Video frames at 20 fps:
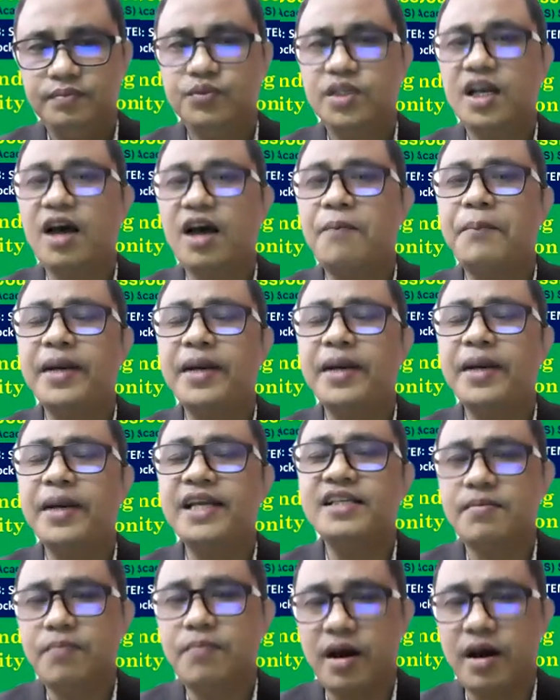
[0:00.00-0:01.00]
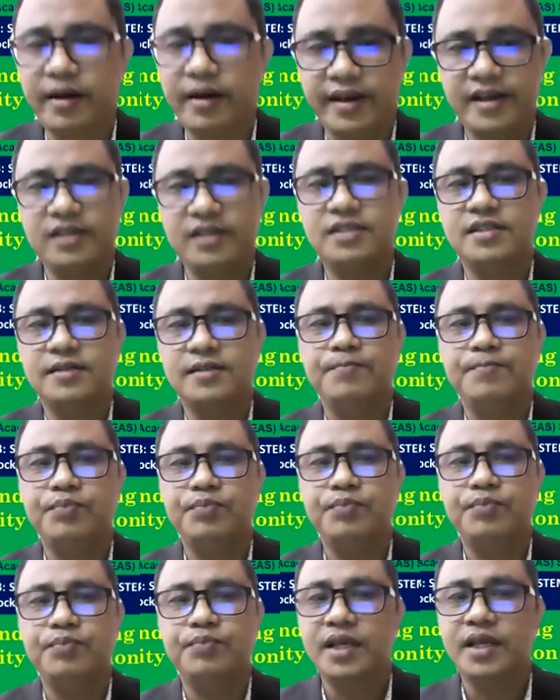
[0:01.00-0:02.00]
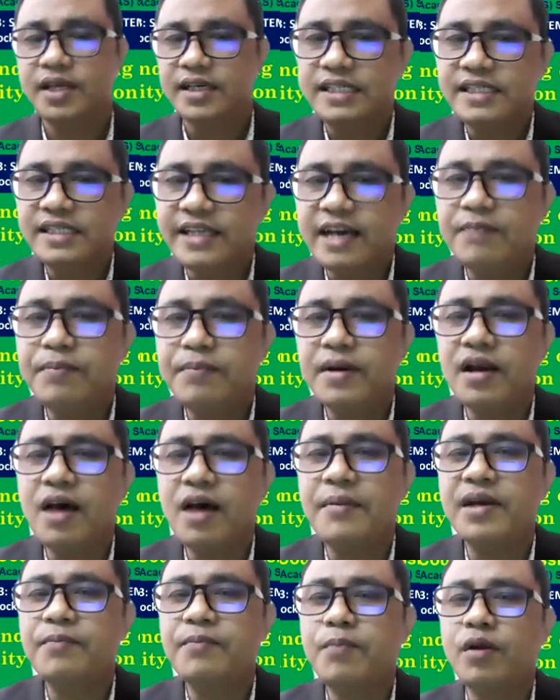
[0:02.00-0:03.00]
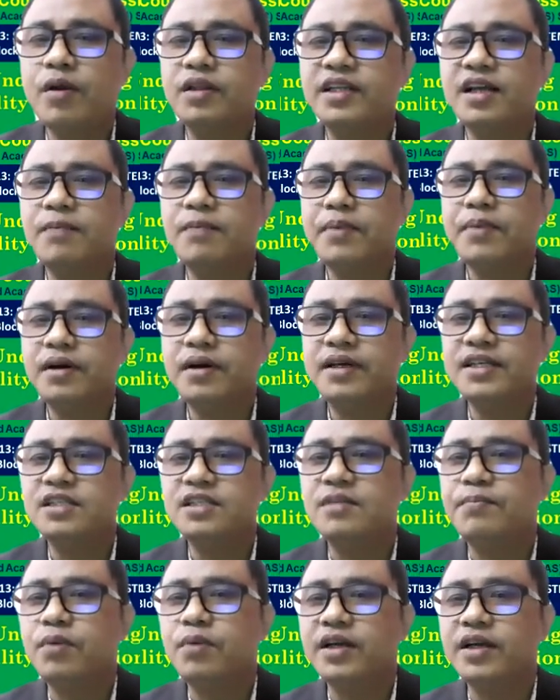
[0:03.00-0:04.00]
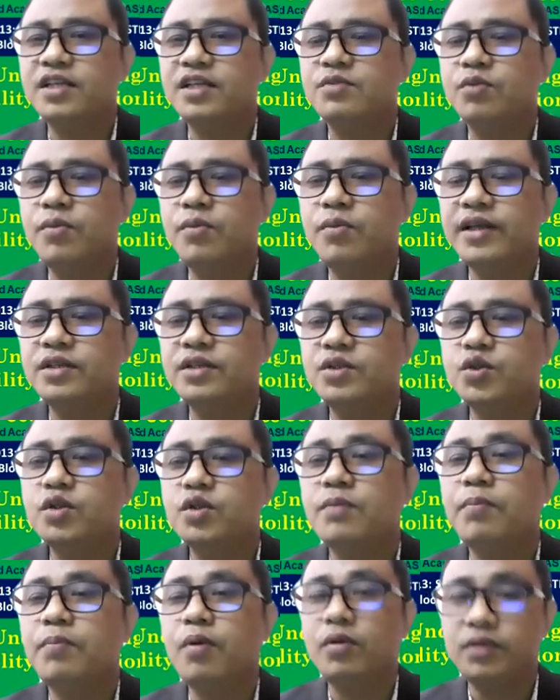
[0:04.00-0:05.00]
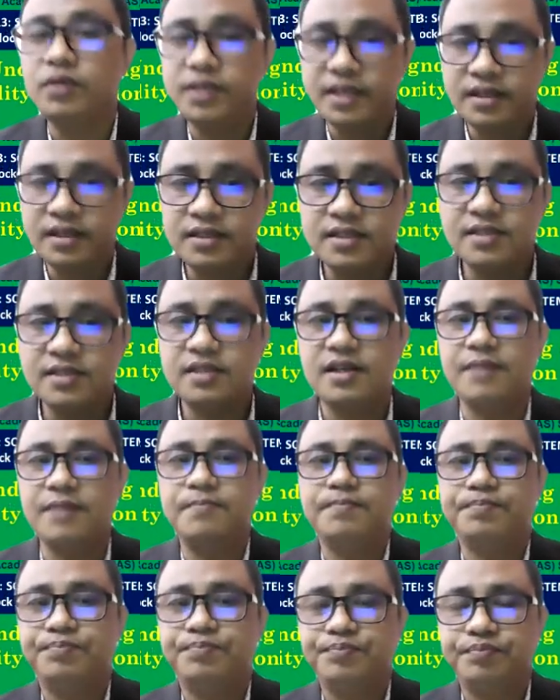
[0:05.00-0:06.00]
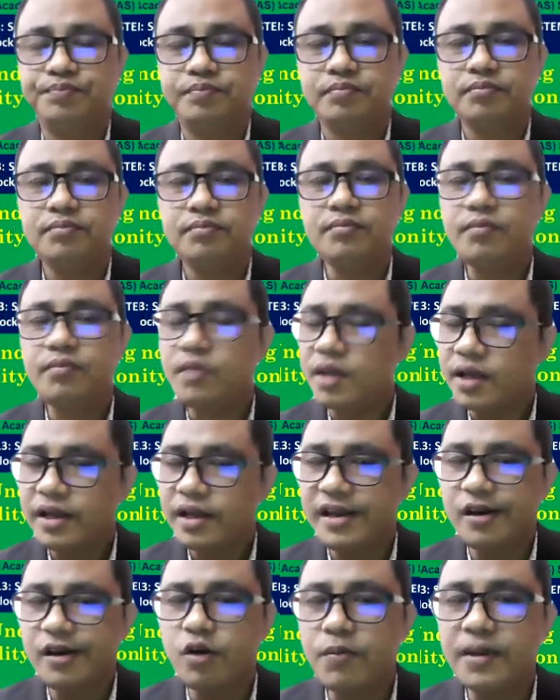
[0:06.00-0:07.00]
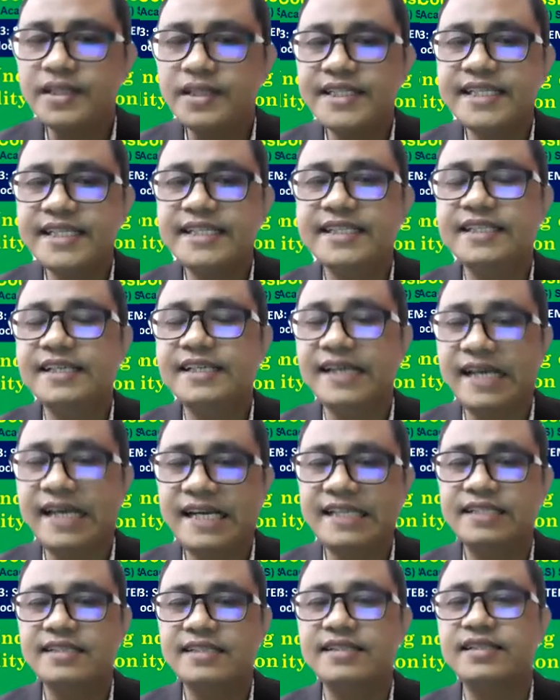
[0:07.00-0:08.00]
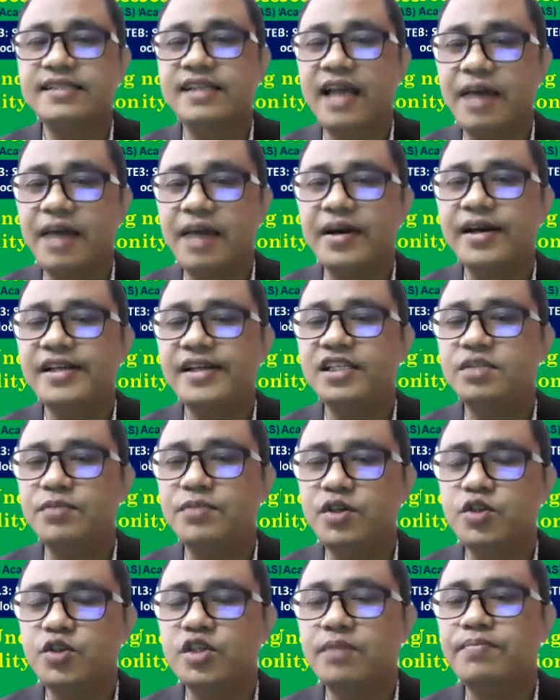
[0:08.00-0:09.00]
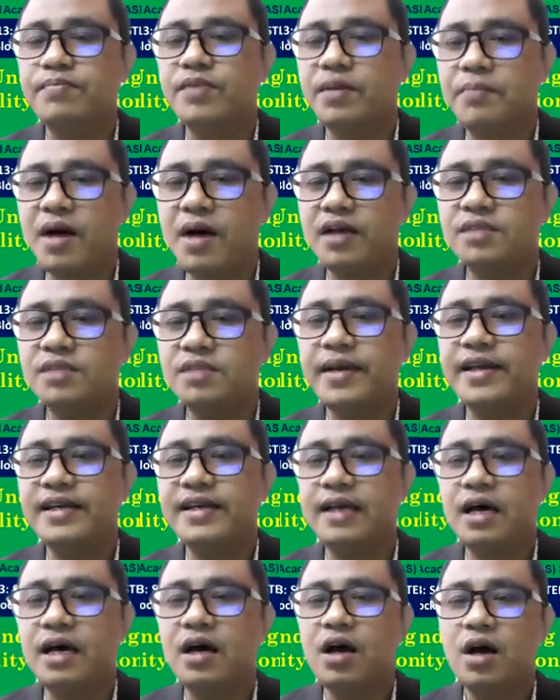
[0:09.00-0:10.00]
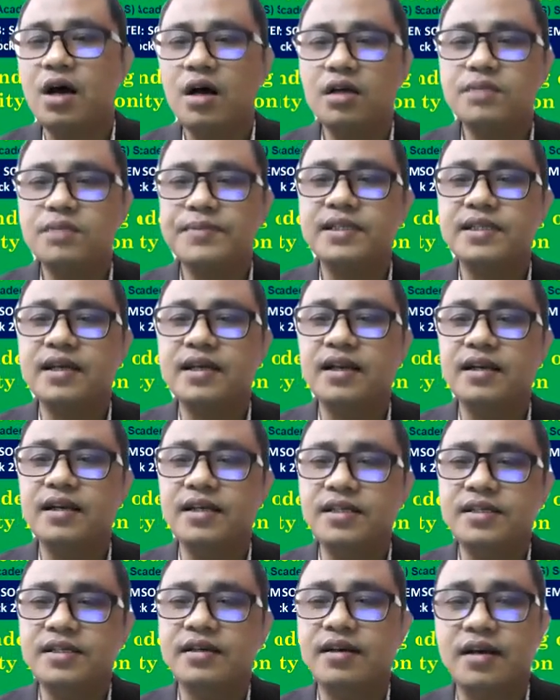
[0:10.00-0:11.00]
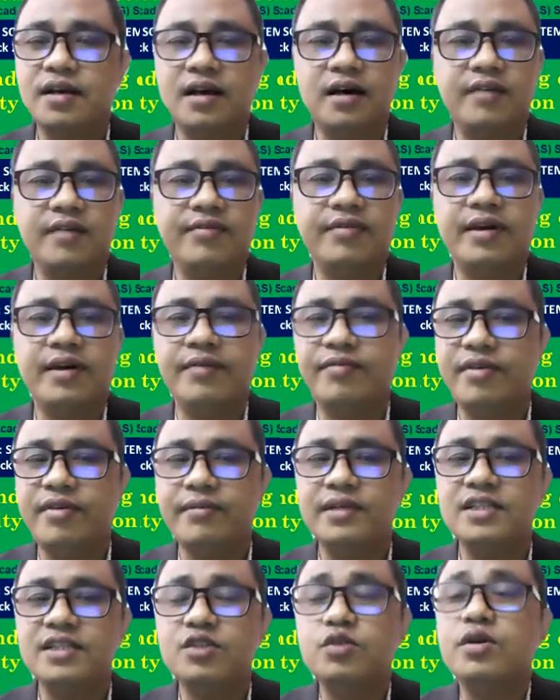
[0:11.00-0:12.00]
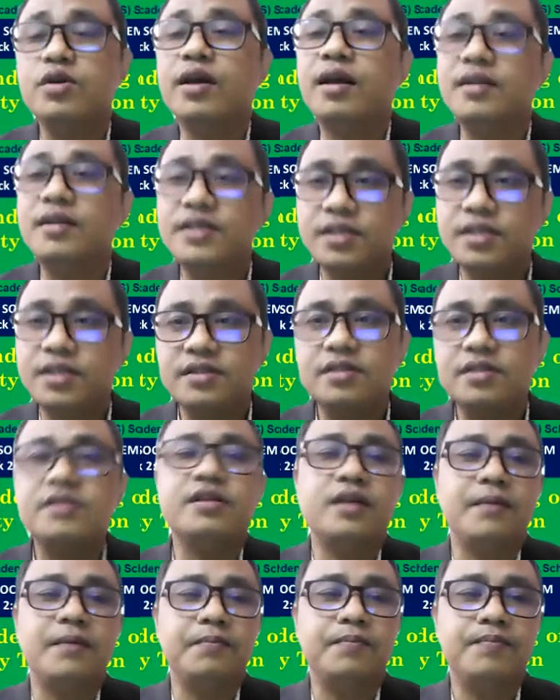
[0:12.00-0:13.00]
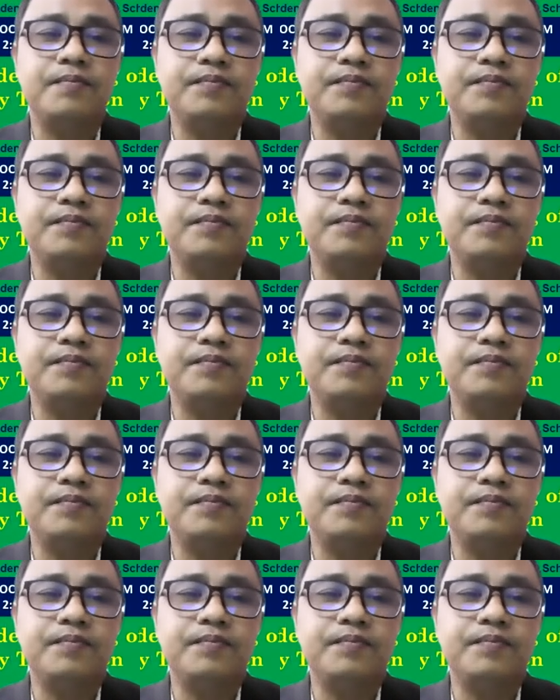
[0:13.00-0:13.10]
Companies and markets, state parliament, political parties and protest movement to the political system, university, religions, libraries, museum, the mass media, hospital, leisure club, and families to the cultural system.